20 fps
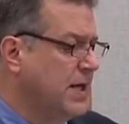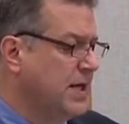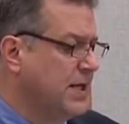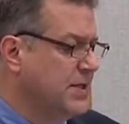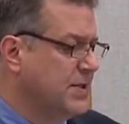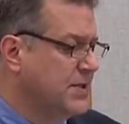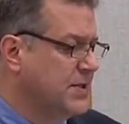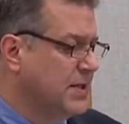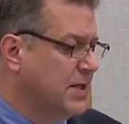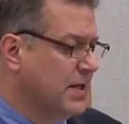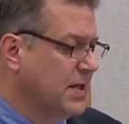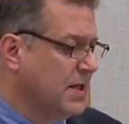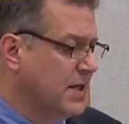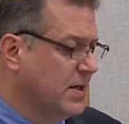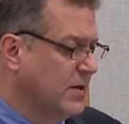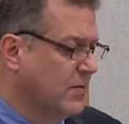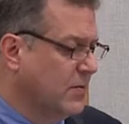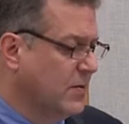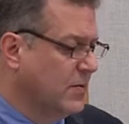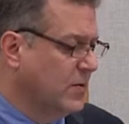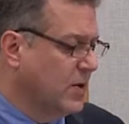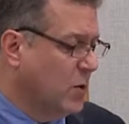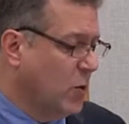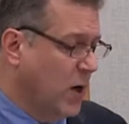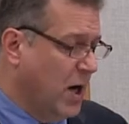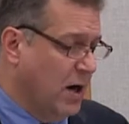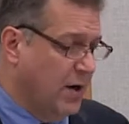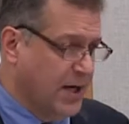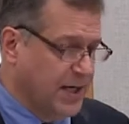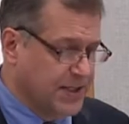is uh,
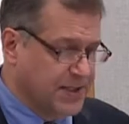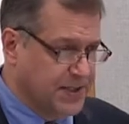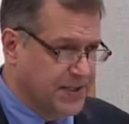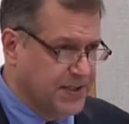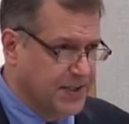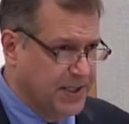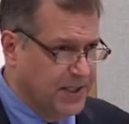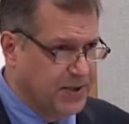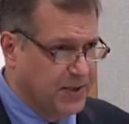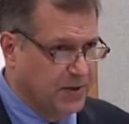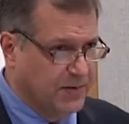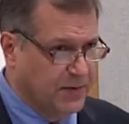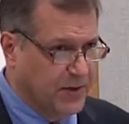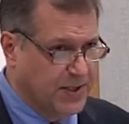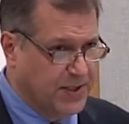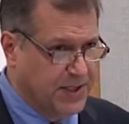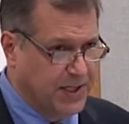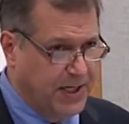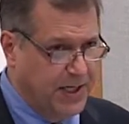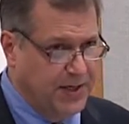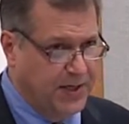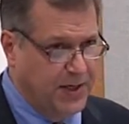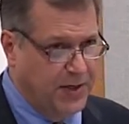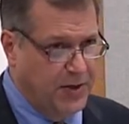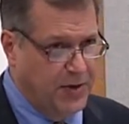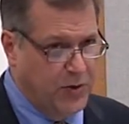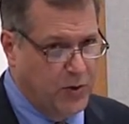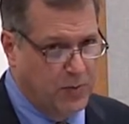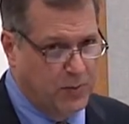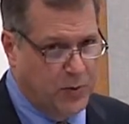required and is essential for us to
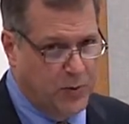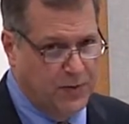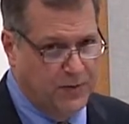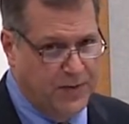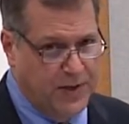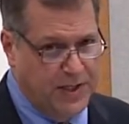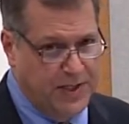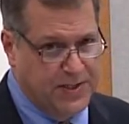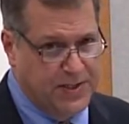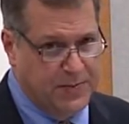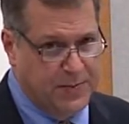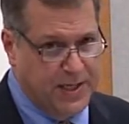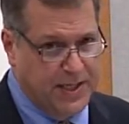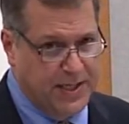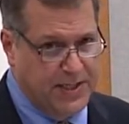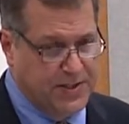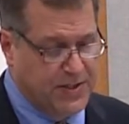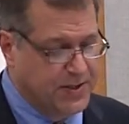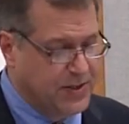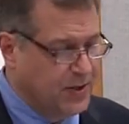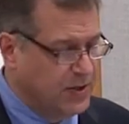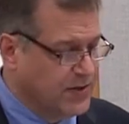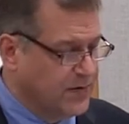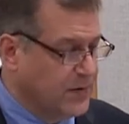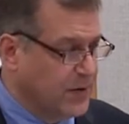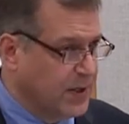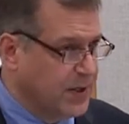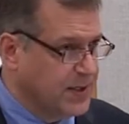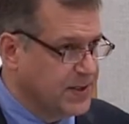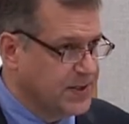continue to improve these and make these as
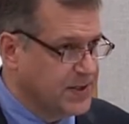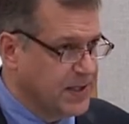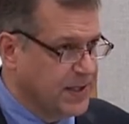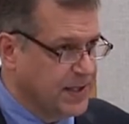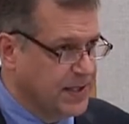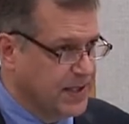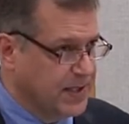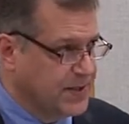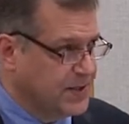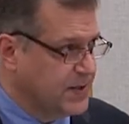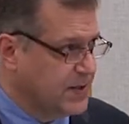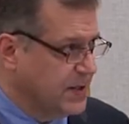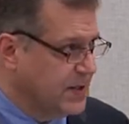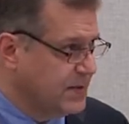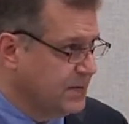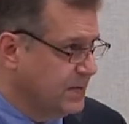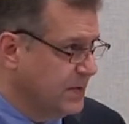useful and as, as,